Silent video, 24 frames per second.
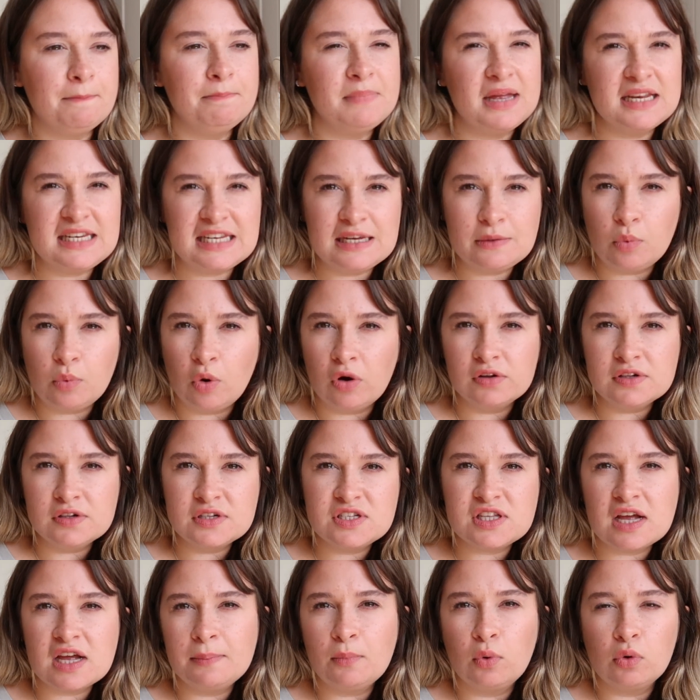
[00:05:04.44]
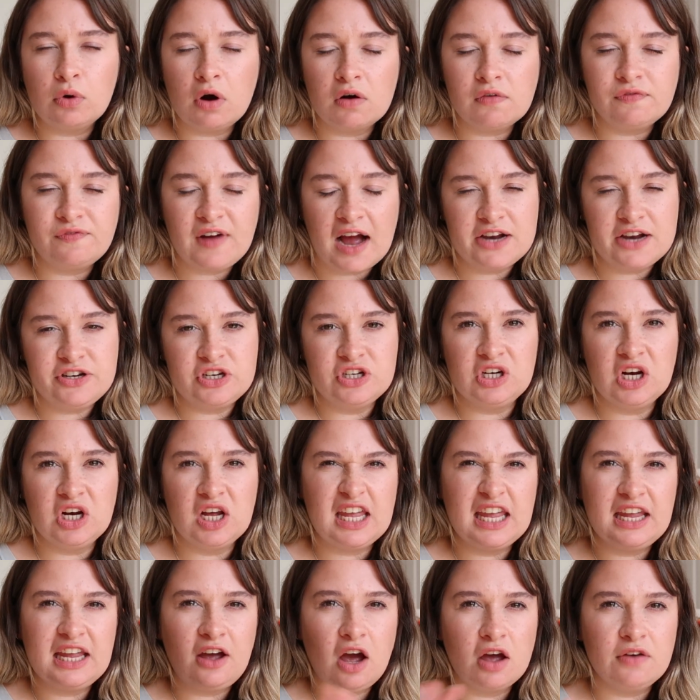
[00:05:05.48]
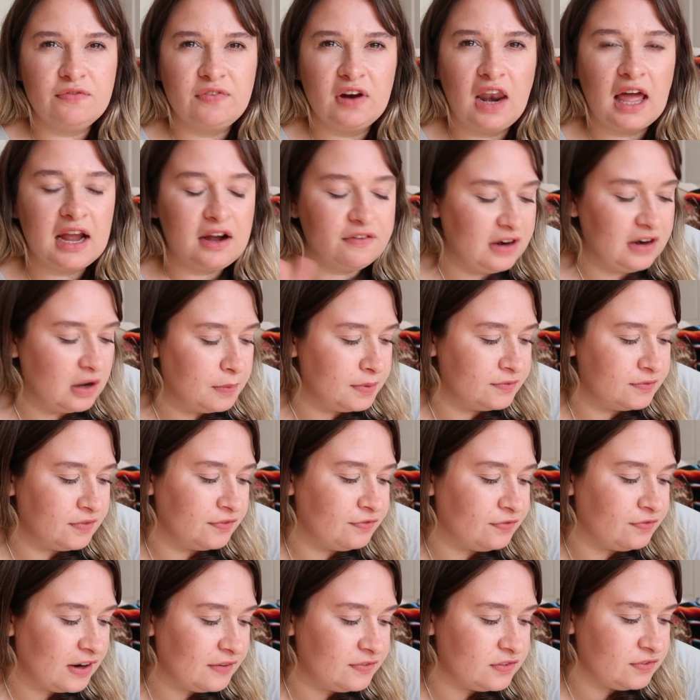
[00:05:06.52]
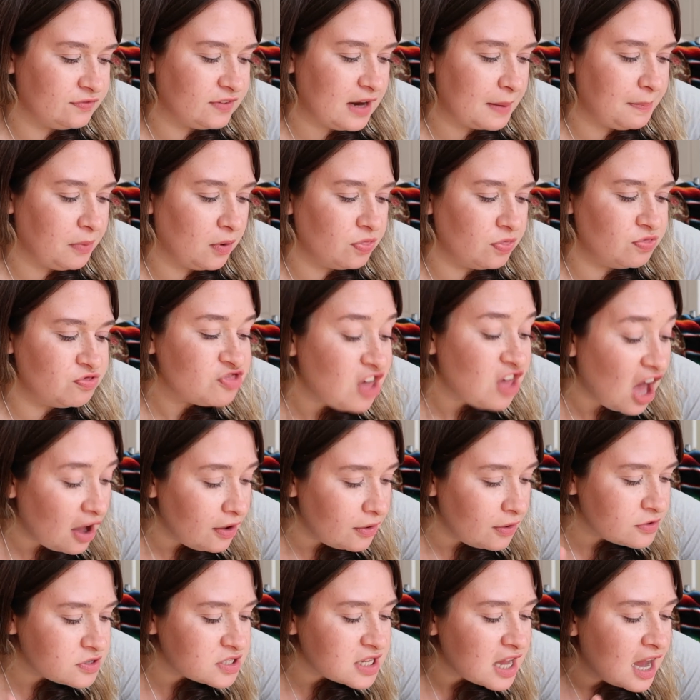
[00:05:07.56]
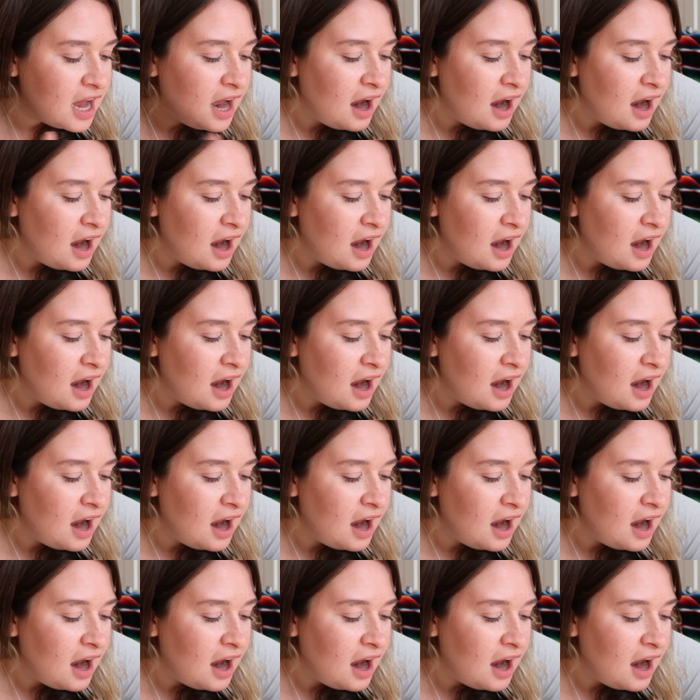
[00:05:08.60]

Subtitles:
midi ones that are more old-fashioned looking, go for like a little bit of a thrift flip on those.